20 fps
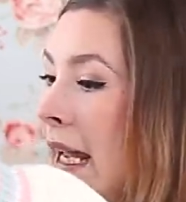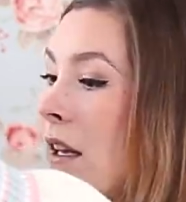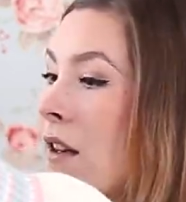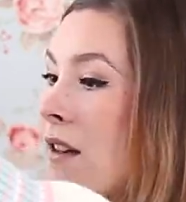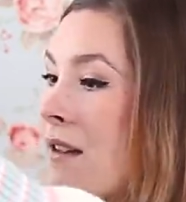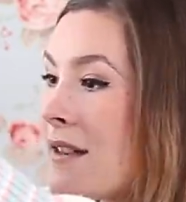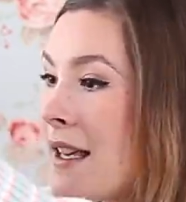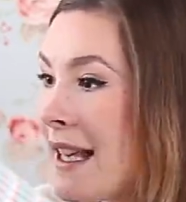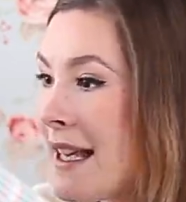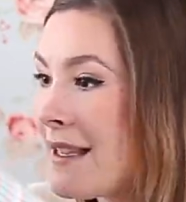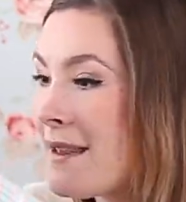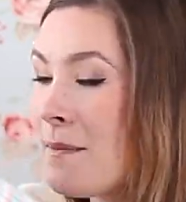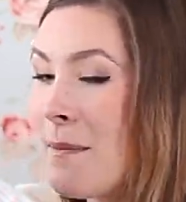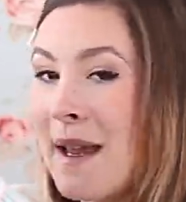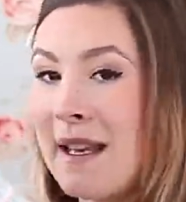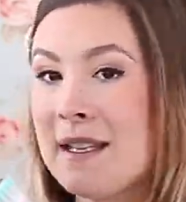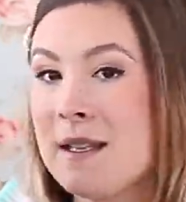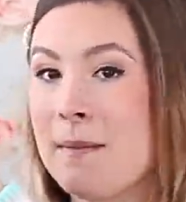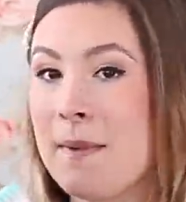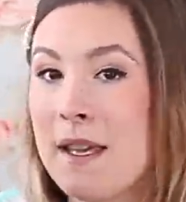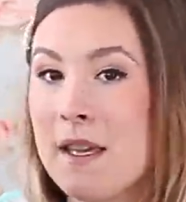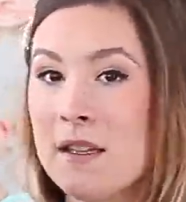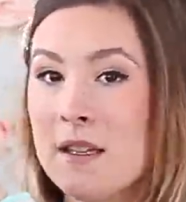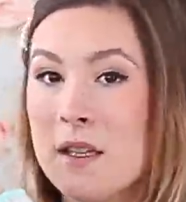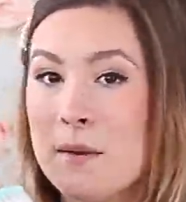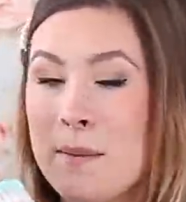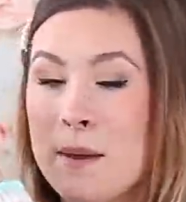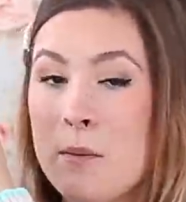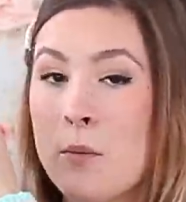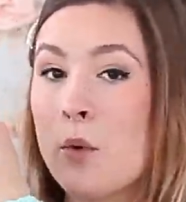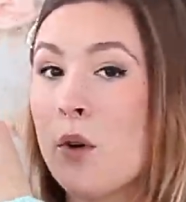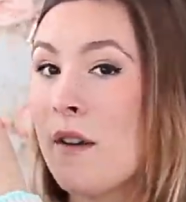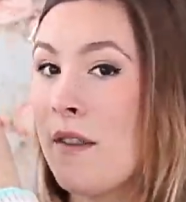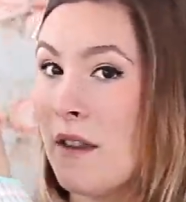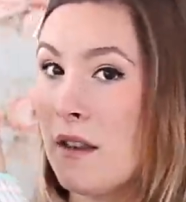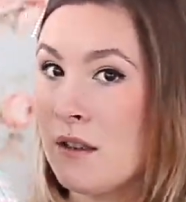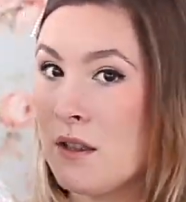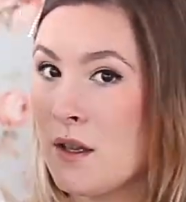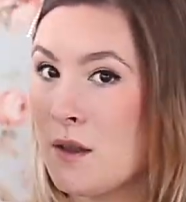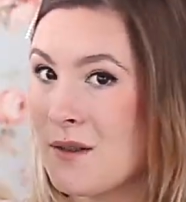it looks like it's meant to be a little bit more on
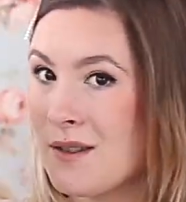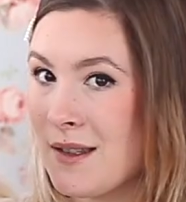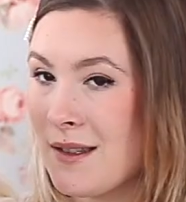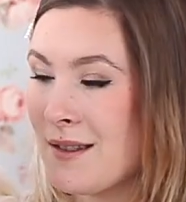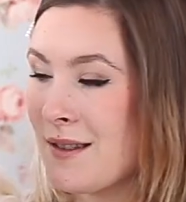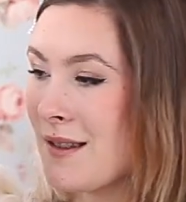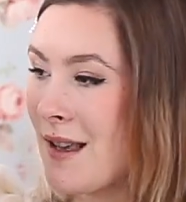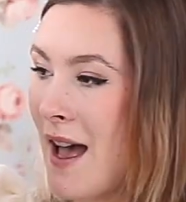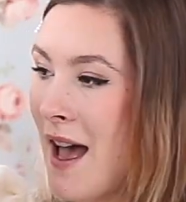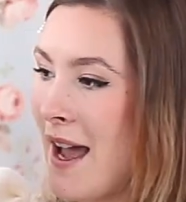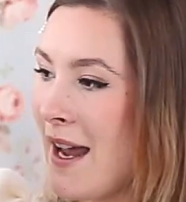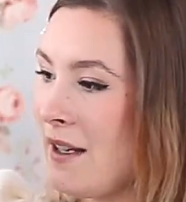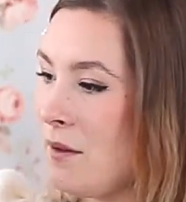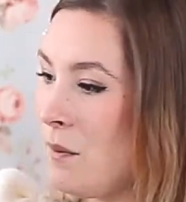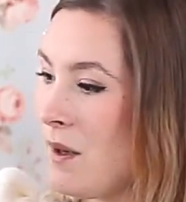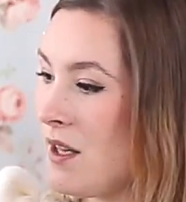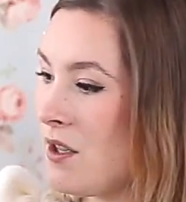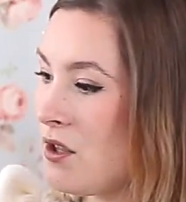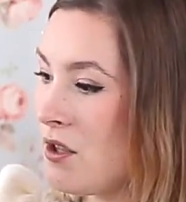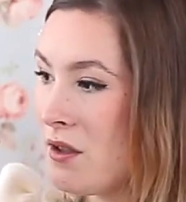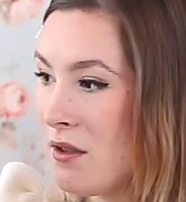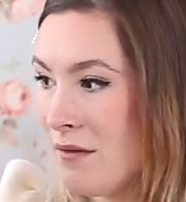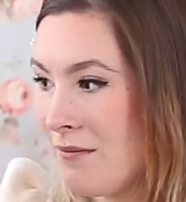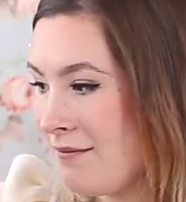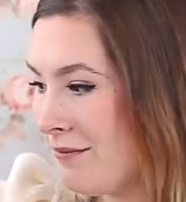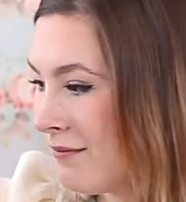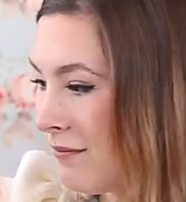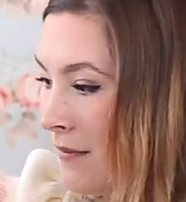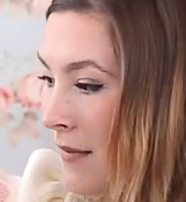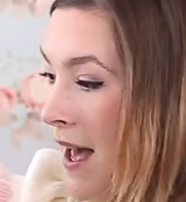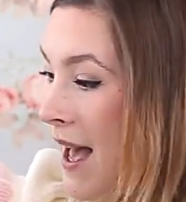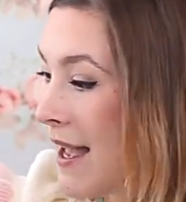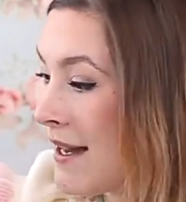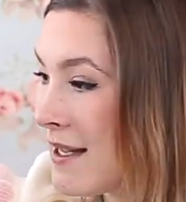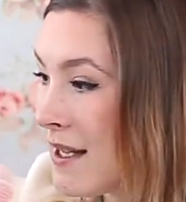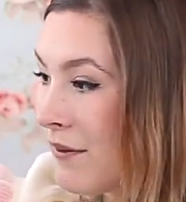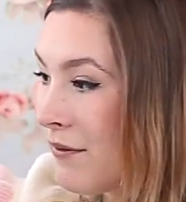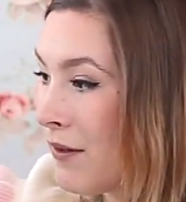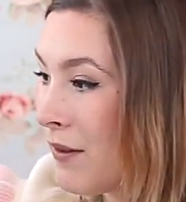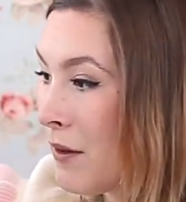the loose side, which I
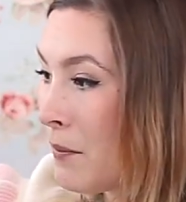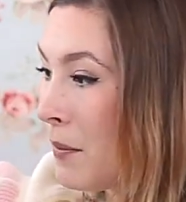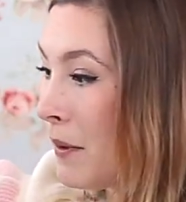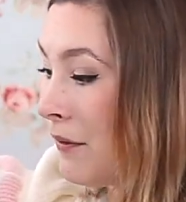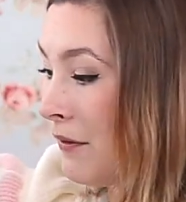definitely